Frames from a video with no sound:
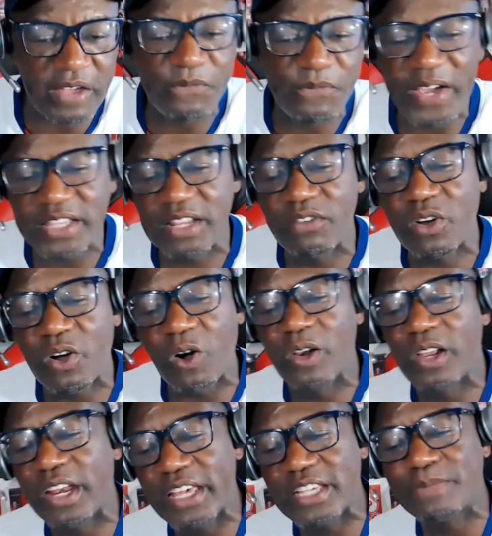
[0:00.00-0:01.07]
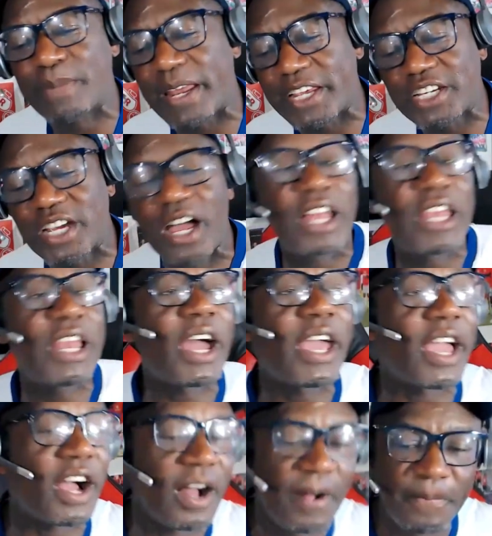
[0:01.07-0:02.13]
effectively calling his manager a
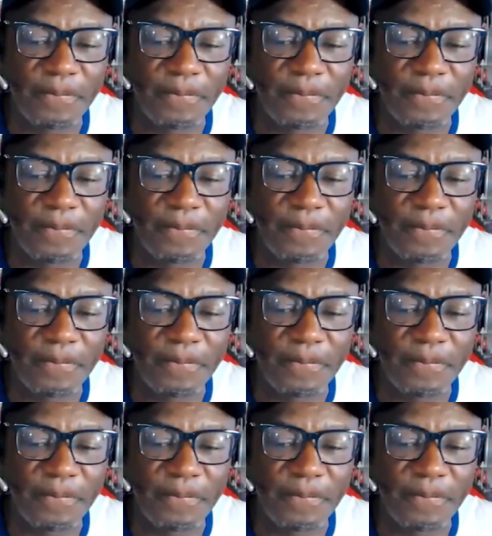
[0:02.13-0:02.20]
liar,